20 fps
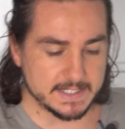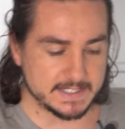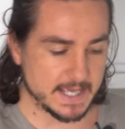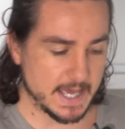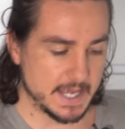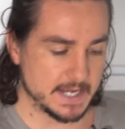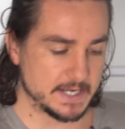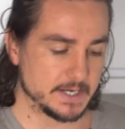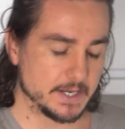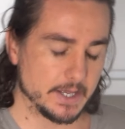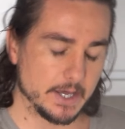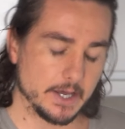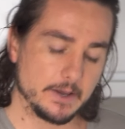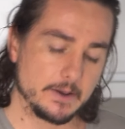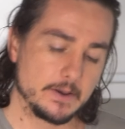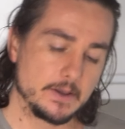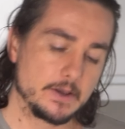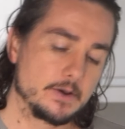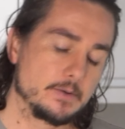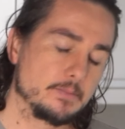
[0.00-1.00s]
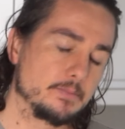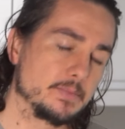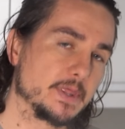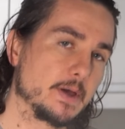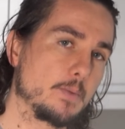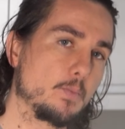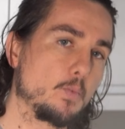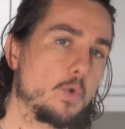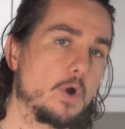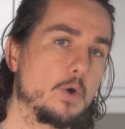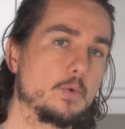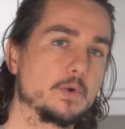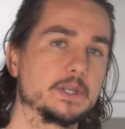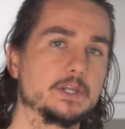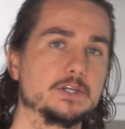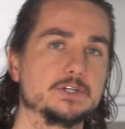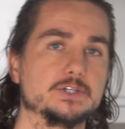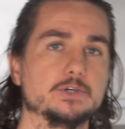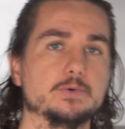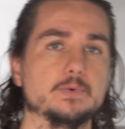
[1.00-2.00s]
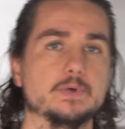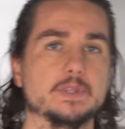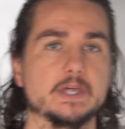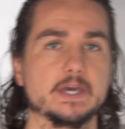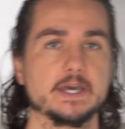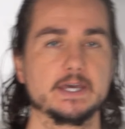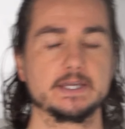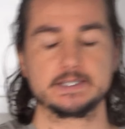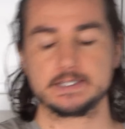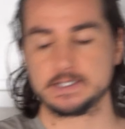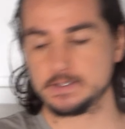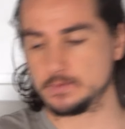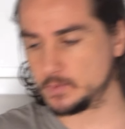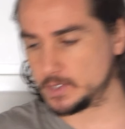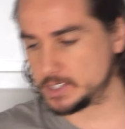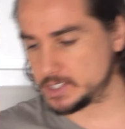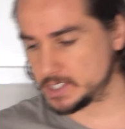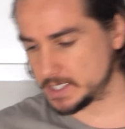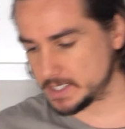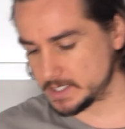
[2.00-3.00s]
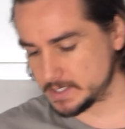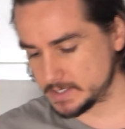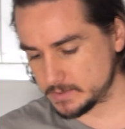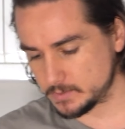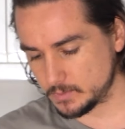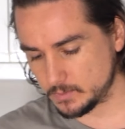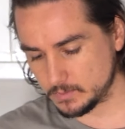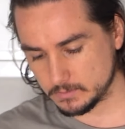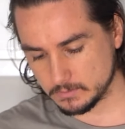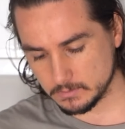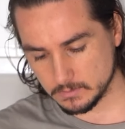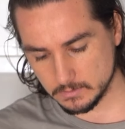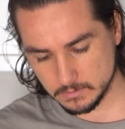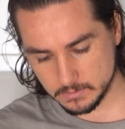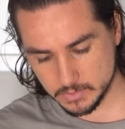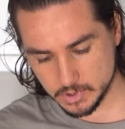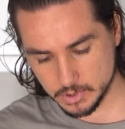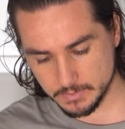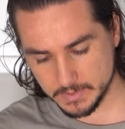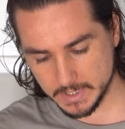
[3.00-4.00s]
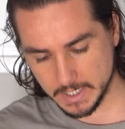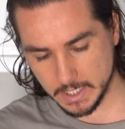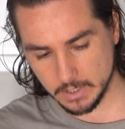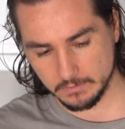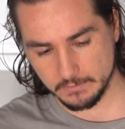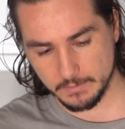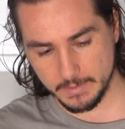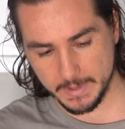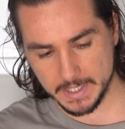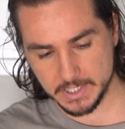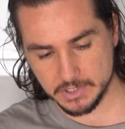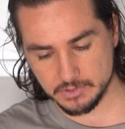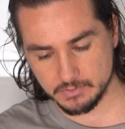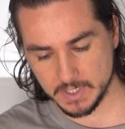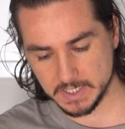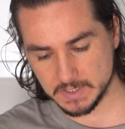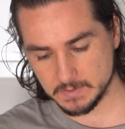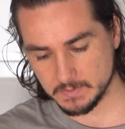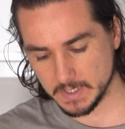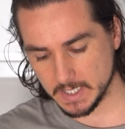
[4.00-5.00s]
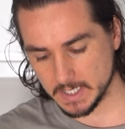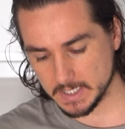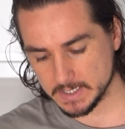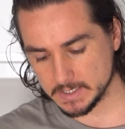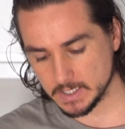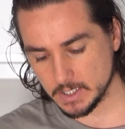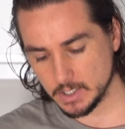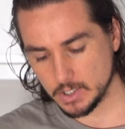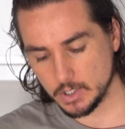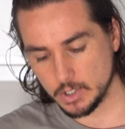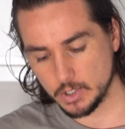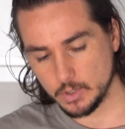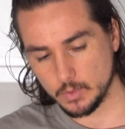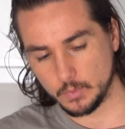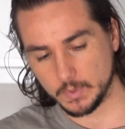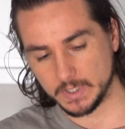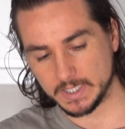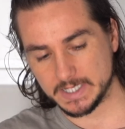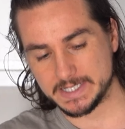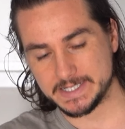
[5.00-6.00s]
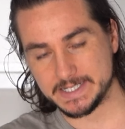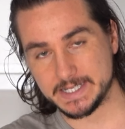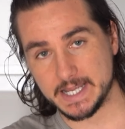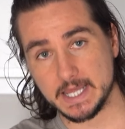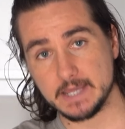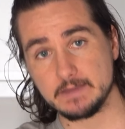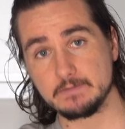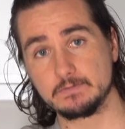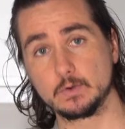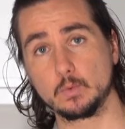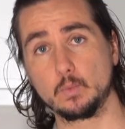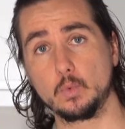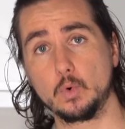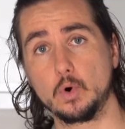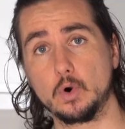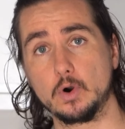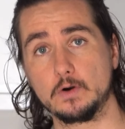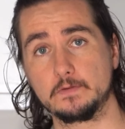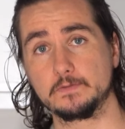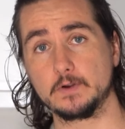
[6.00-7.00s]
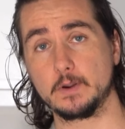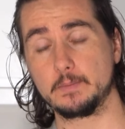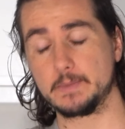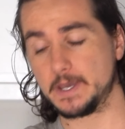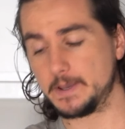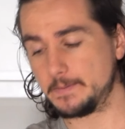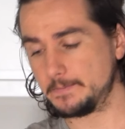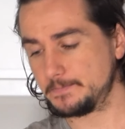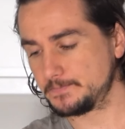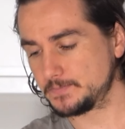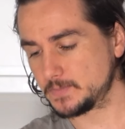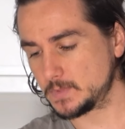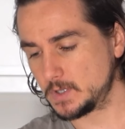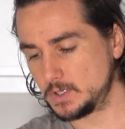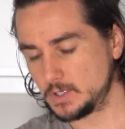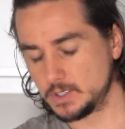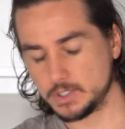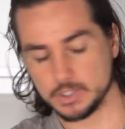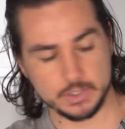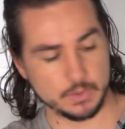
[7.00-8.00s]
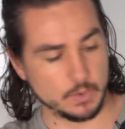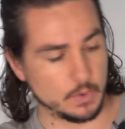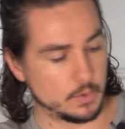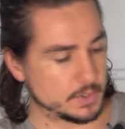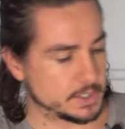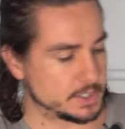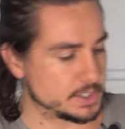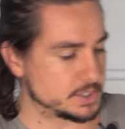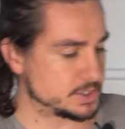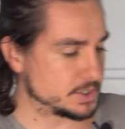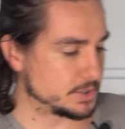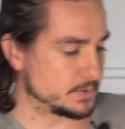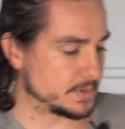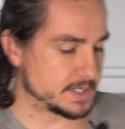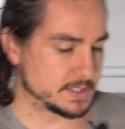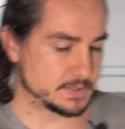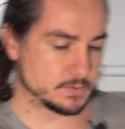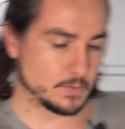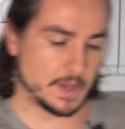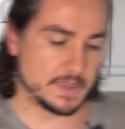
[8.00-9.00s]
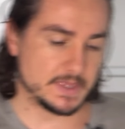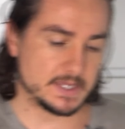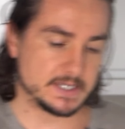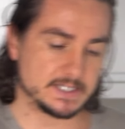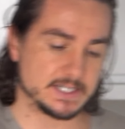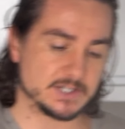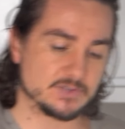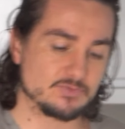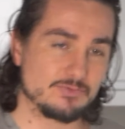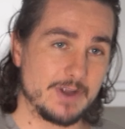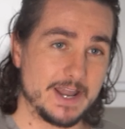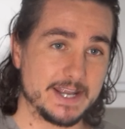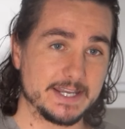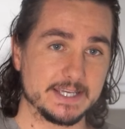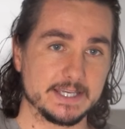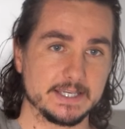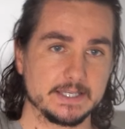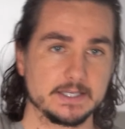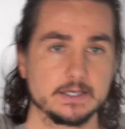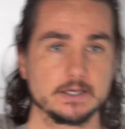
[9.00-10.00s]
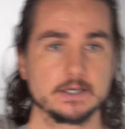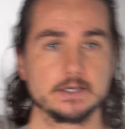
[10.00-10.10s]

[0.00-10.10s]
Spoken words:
tender. But then what we're going to do with this, which is something I love about this recipe, is we're going to save the water from it. So all we're going to do is, when this is ready,